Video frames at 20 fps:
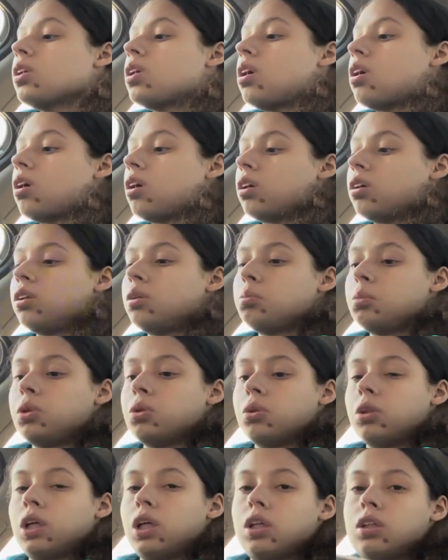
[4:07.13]
Hold on. Let me do
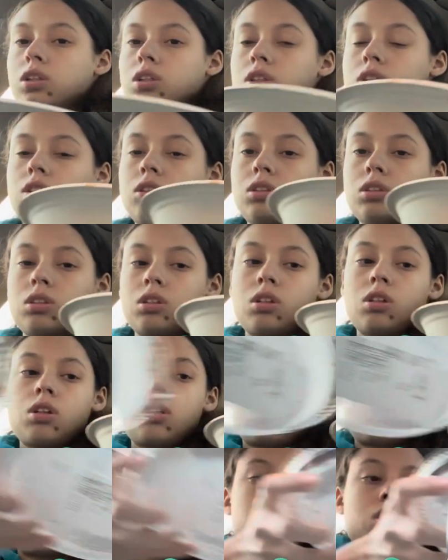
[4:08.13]
it like this.
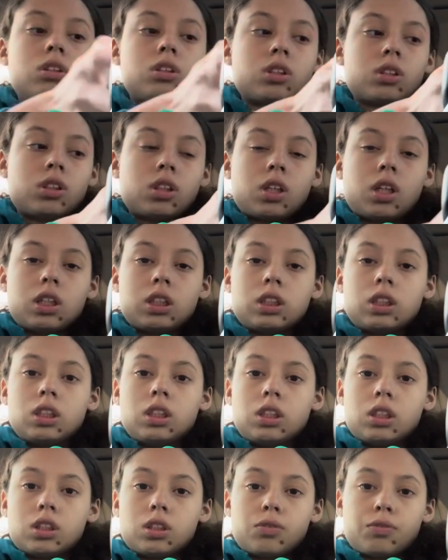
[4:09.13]
Just in case it
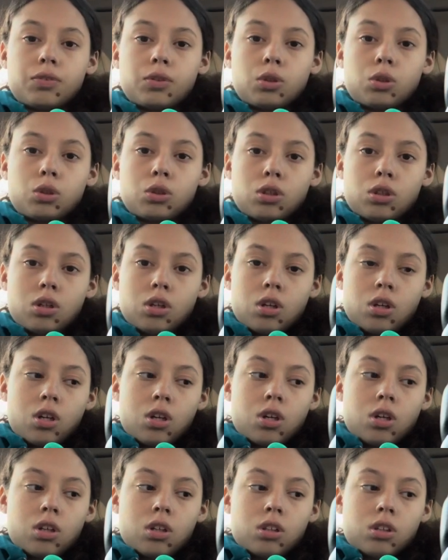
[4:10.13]
does fall.
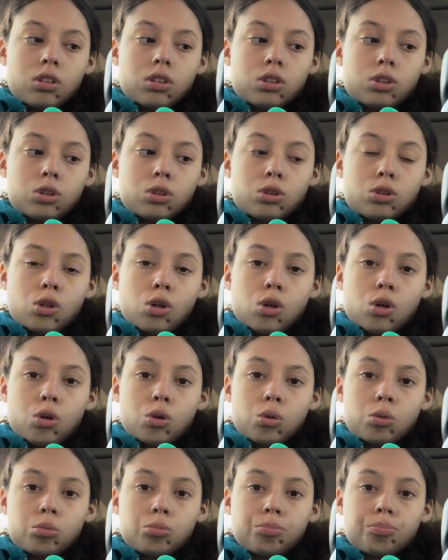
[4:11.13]
So,
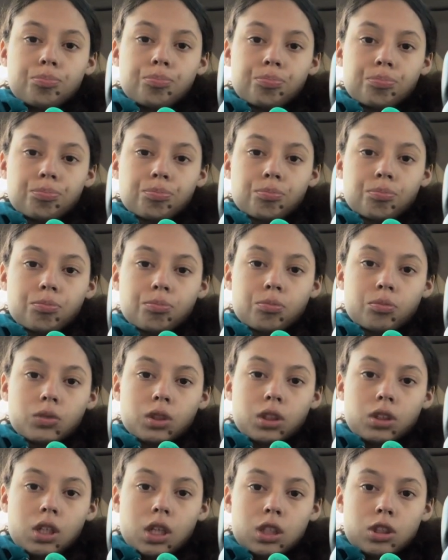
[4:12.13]

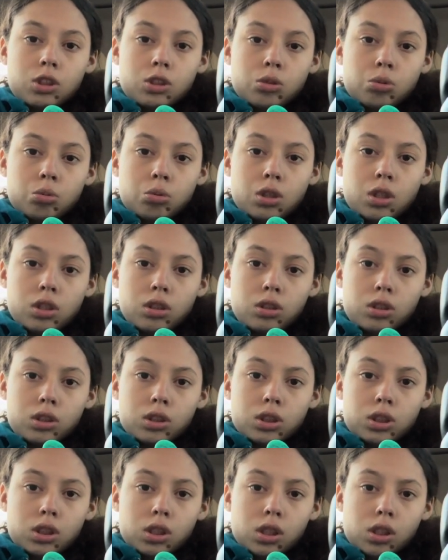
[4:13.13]
that's what it
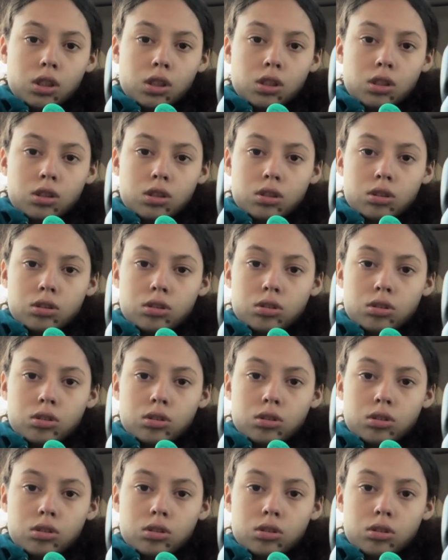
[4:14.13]
looks like.